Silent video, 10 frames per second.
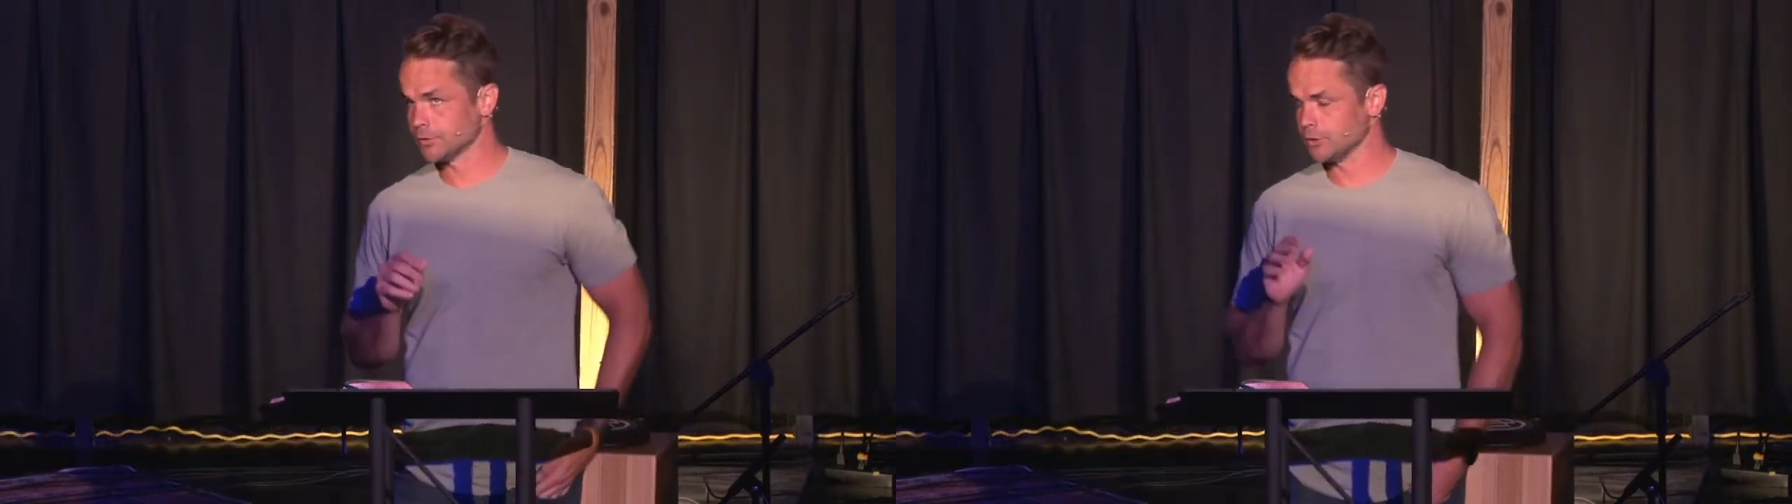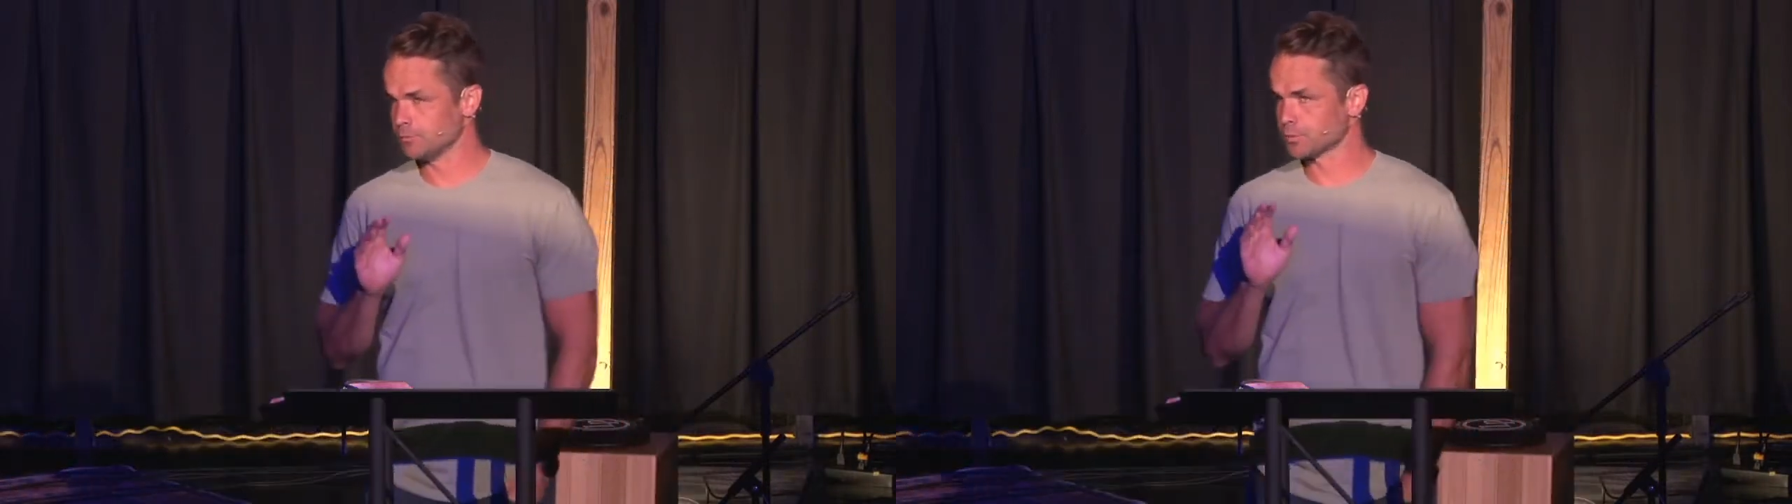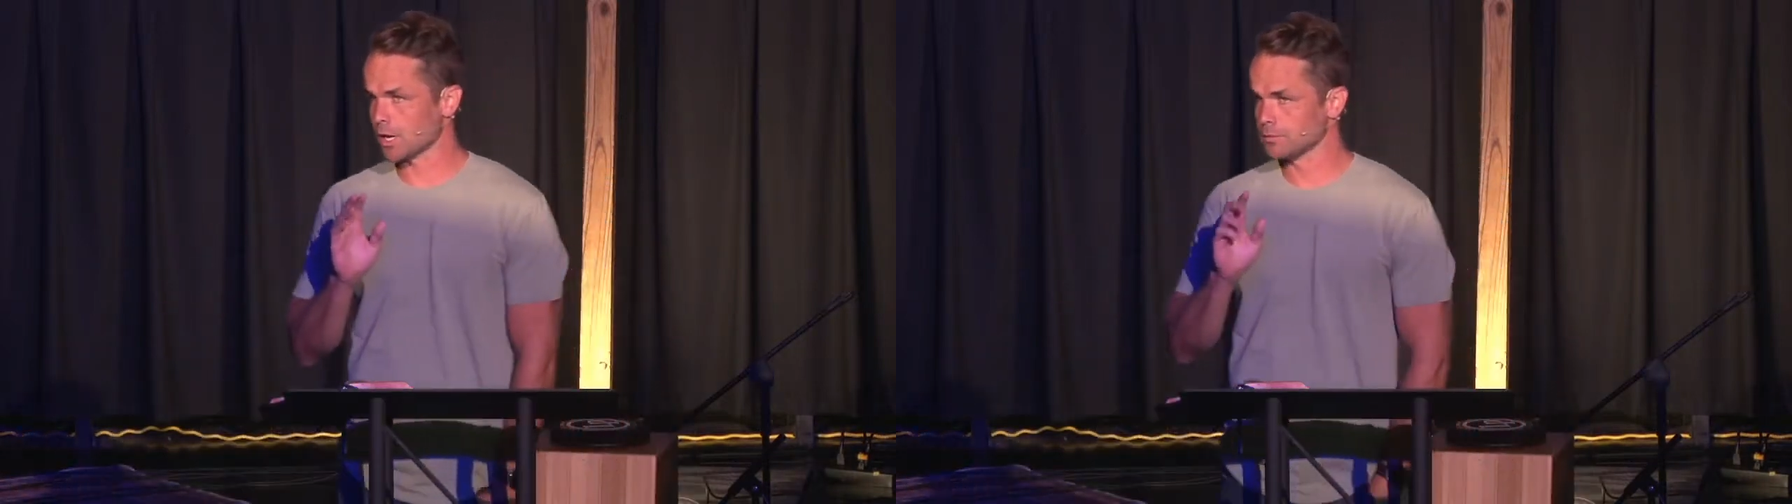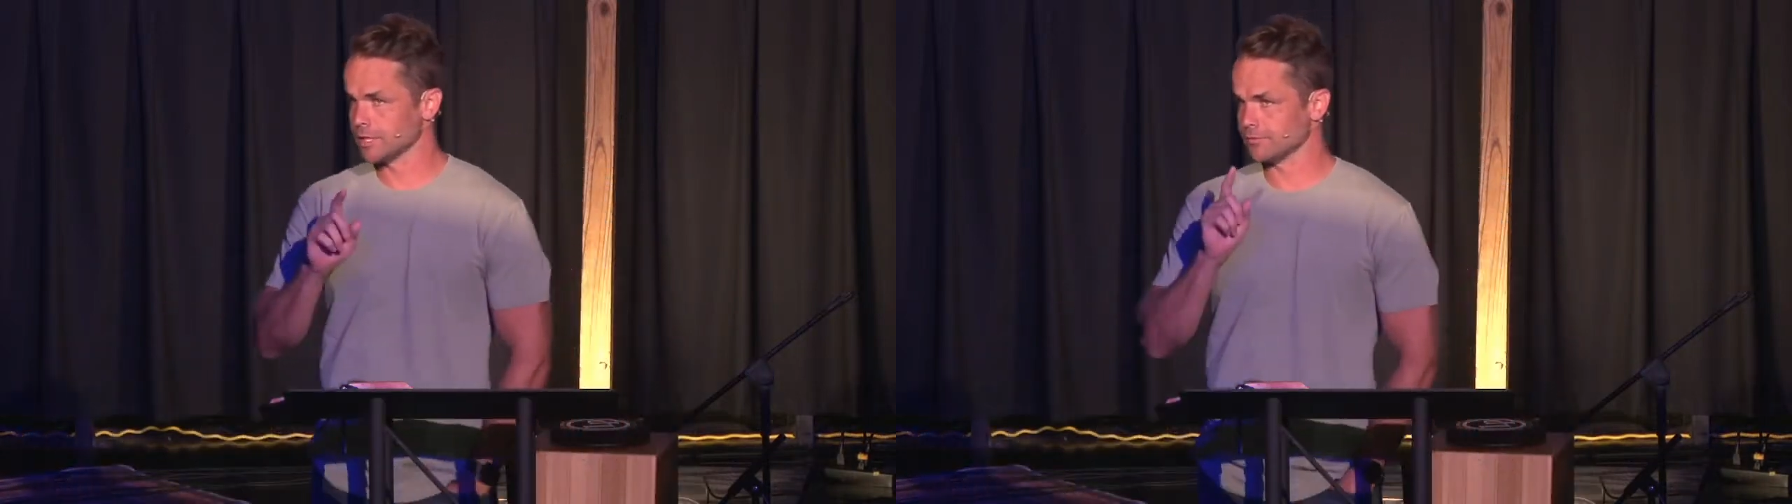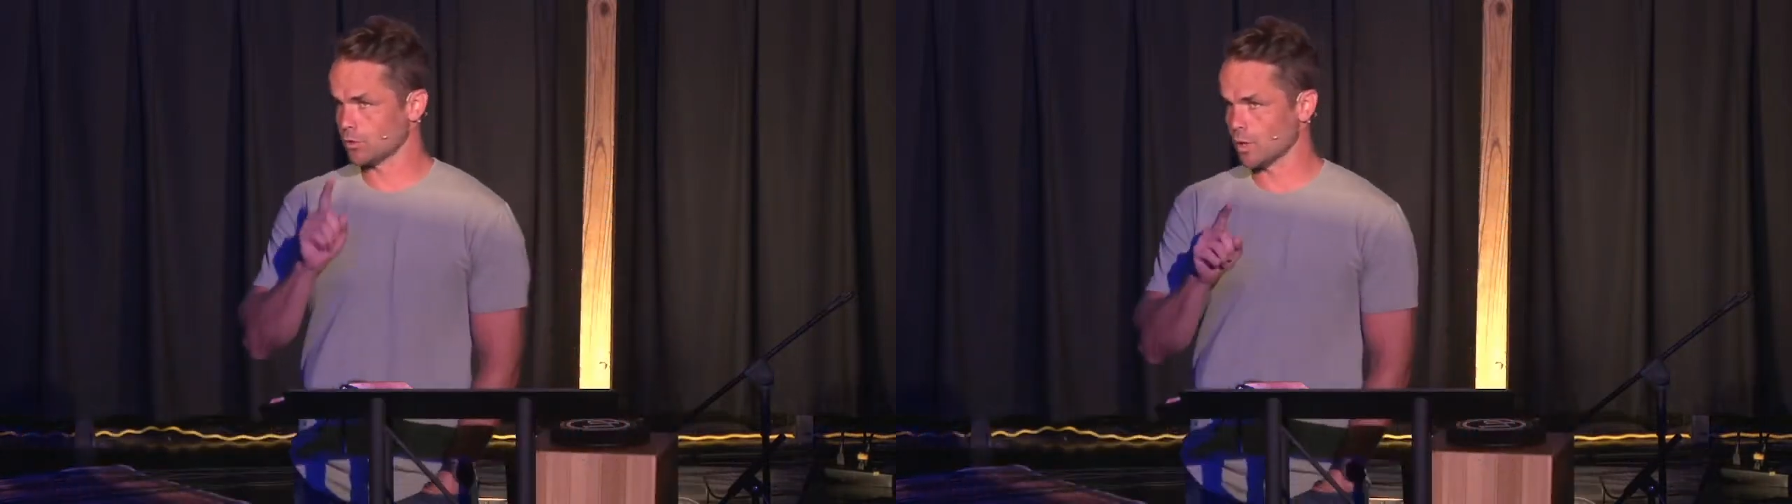you probably
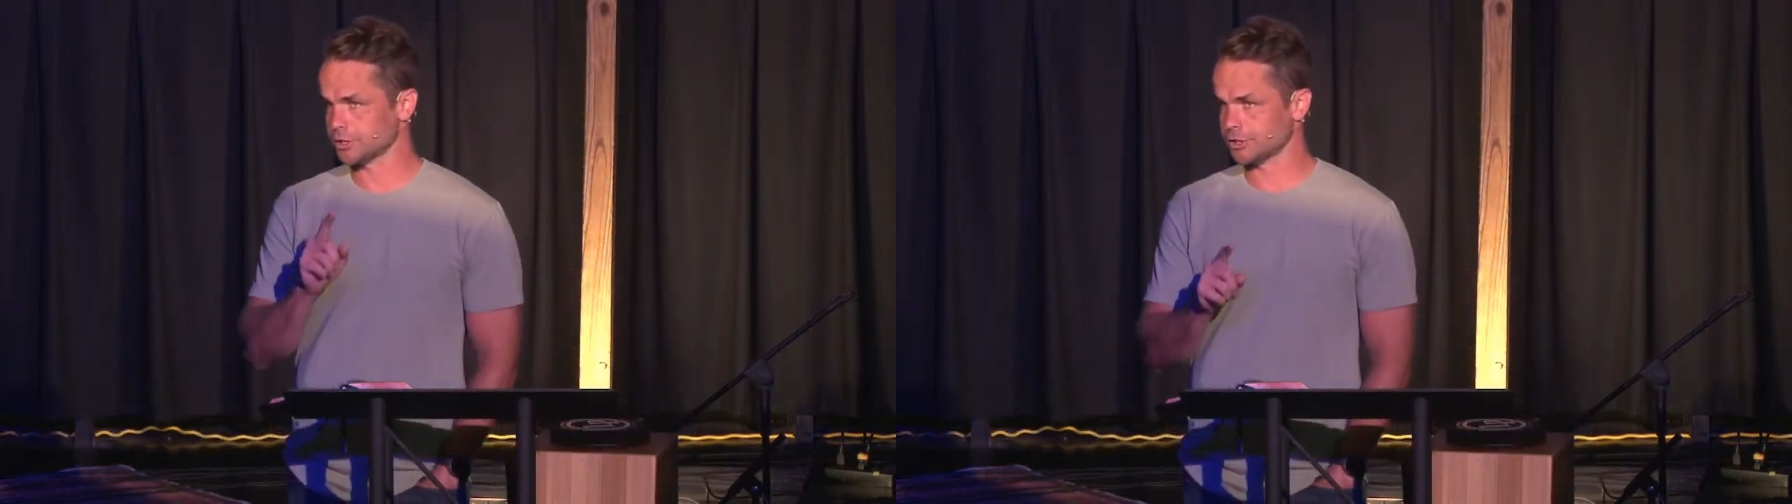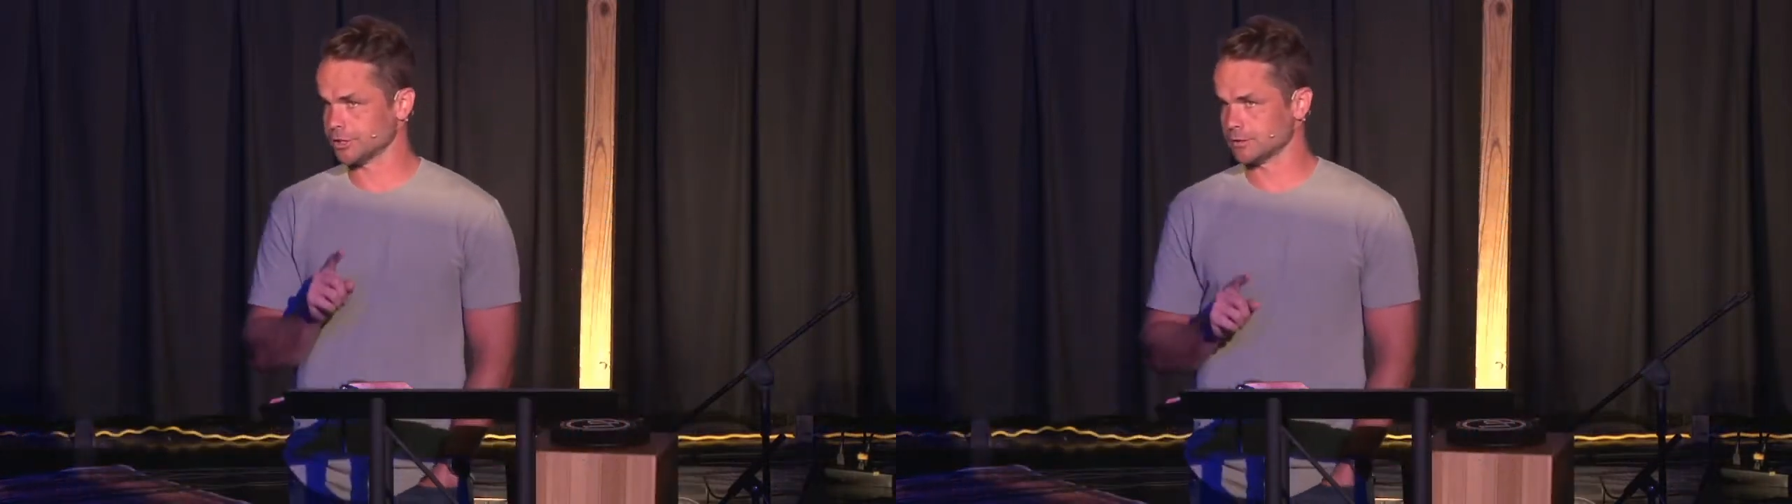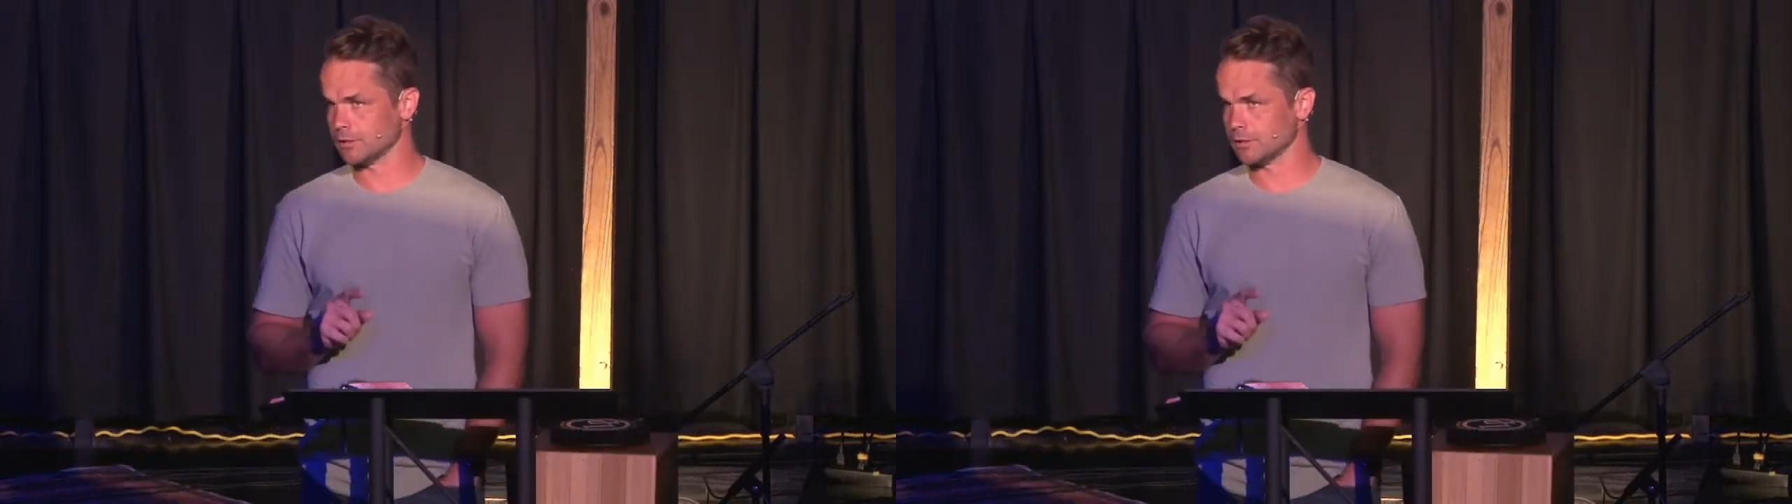have a question,